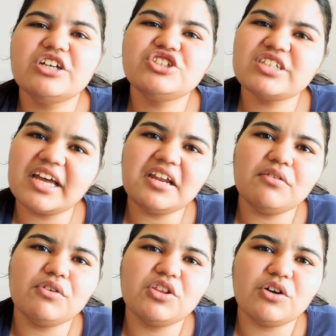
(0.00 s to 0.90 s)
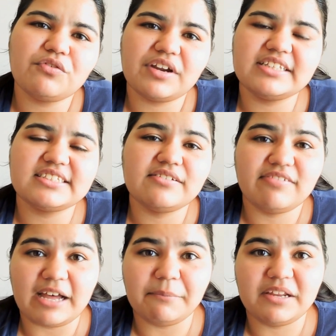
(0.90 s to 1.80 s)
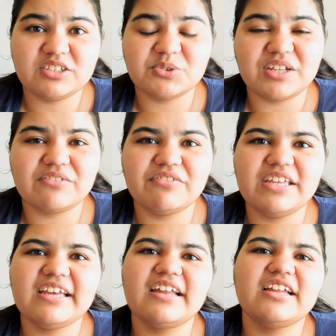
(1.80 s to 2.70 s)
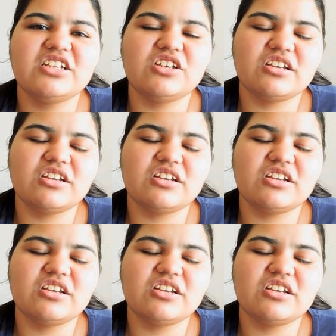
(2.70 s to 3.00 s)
Share it with your friends and family so that we can